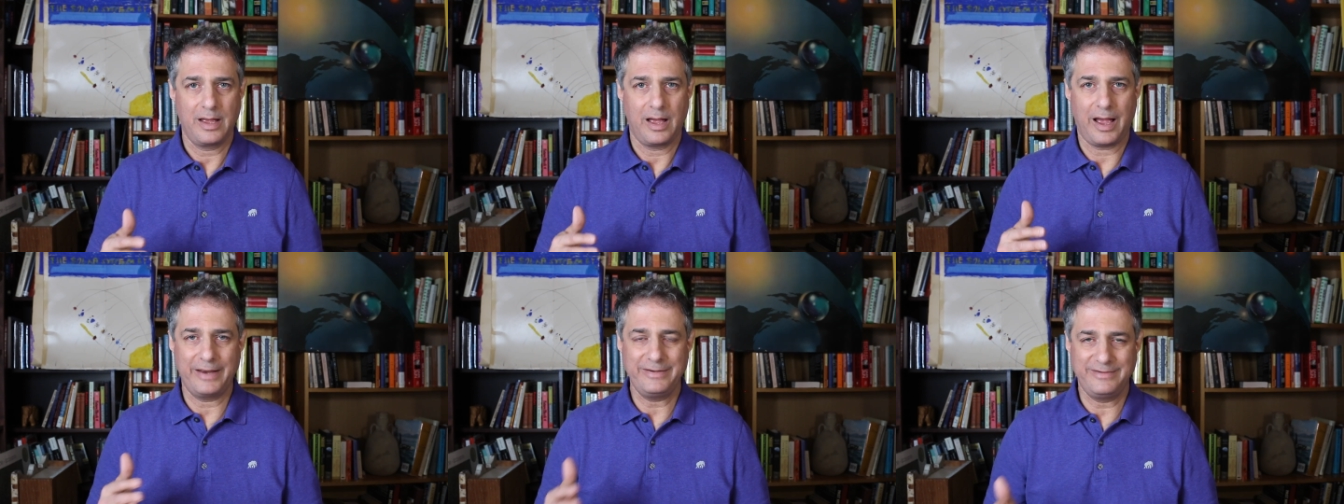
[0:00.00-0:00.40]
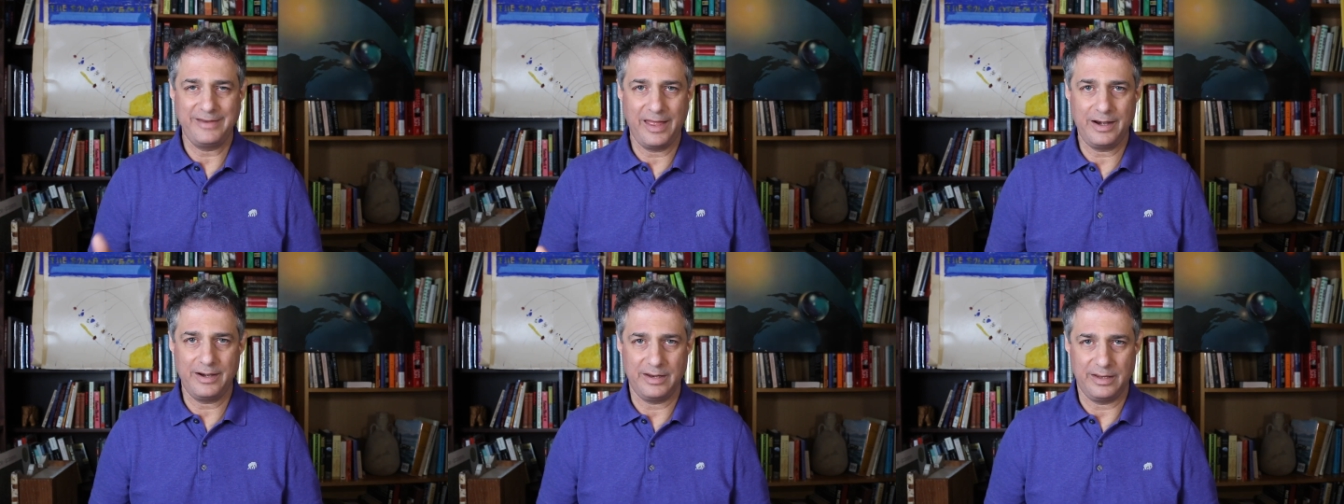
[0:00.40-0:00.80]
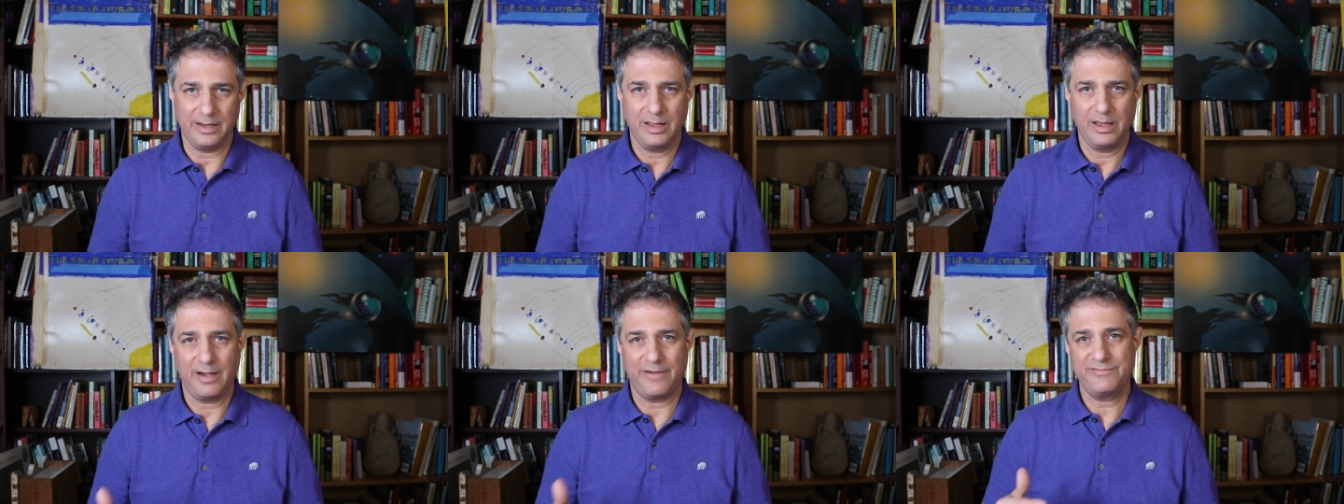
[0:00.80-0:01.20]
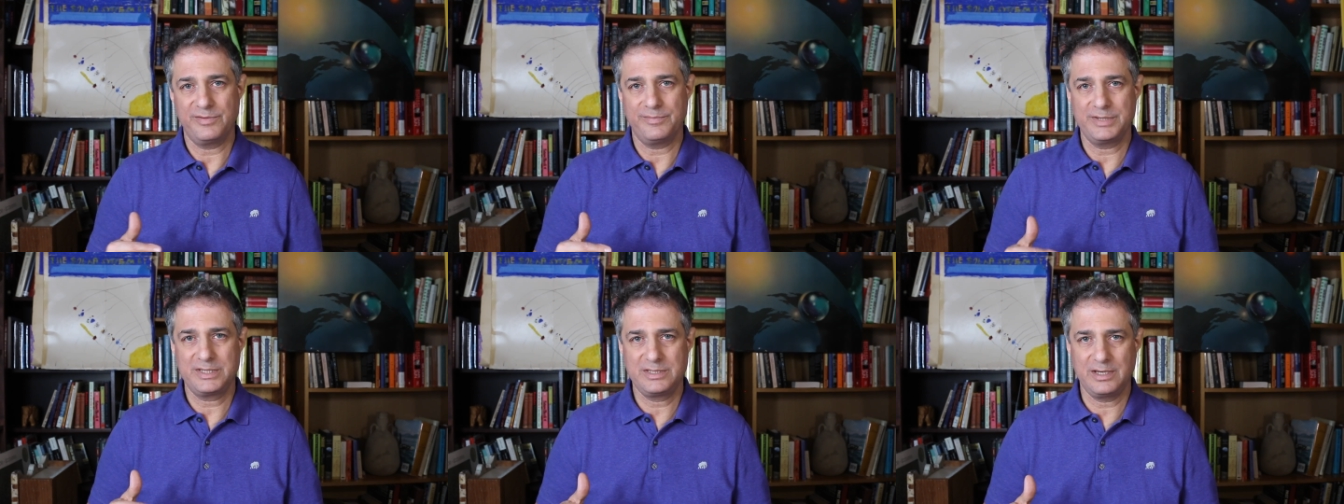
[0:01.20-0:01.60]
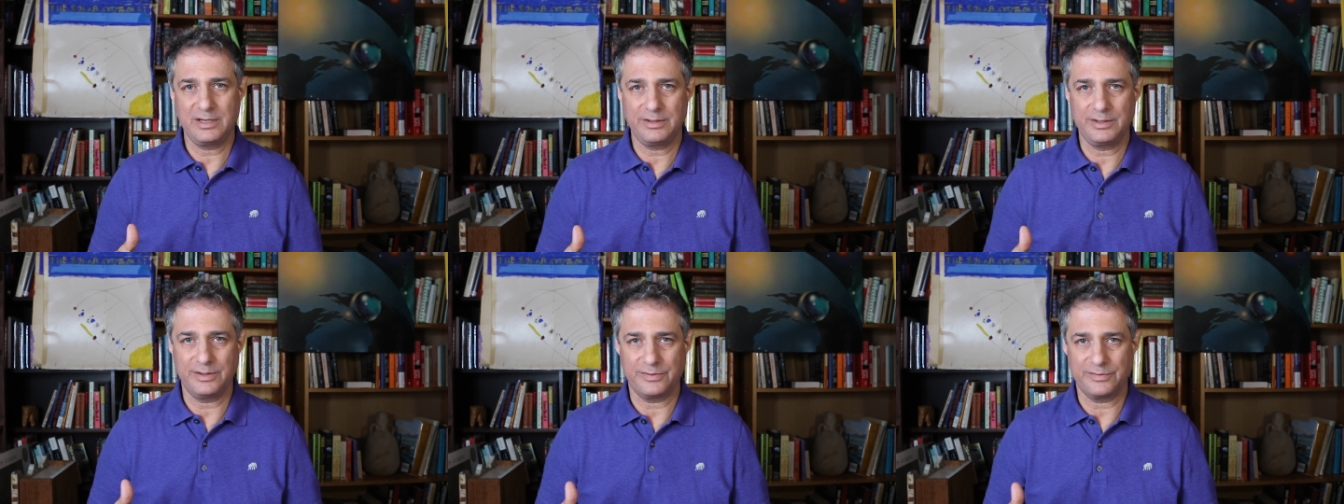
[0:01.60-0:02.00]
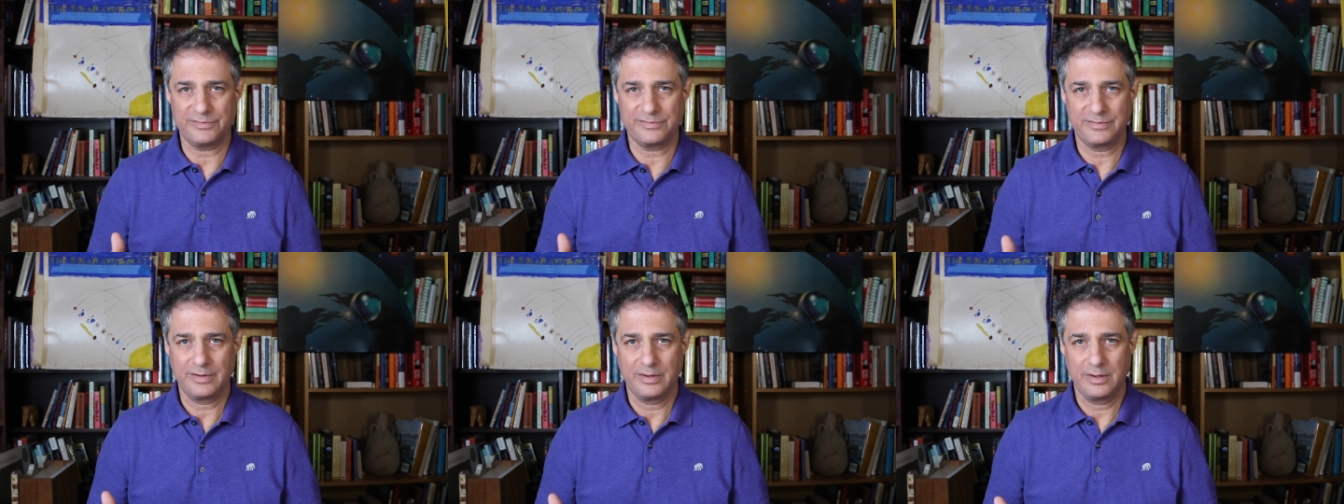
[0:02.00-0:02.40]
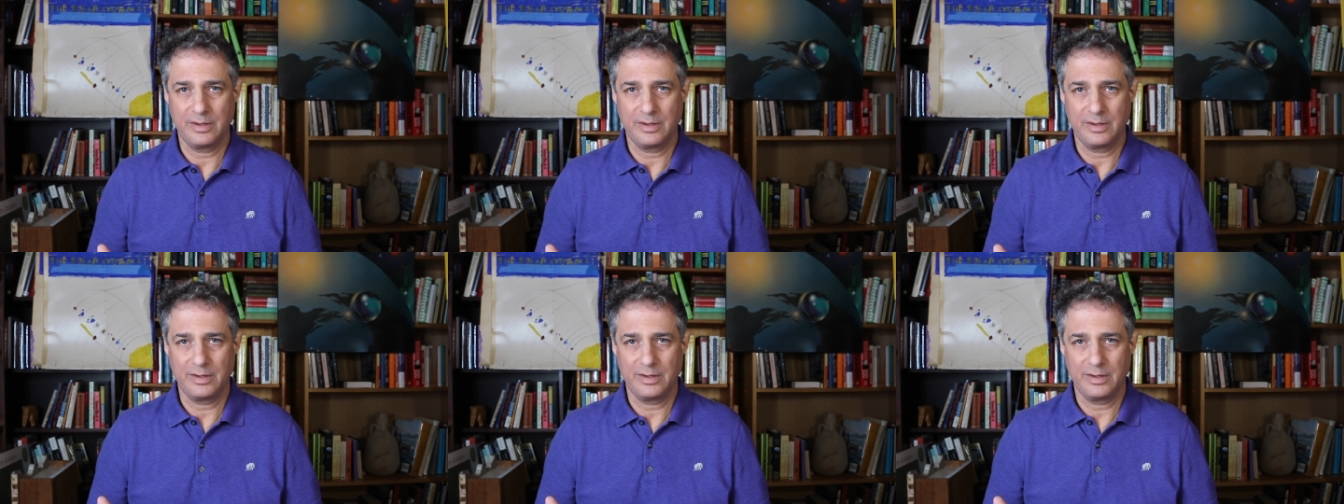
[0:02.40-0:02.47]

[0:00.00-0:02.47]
identity of the materials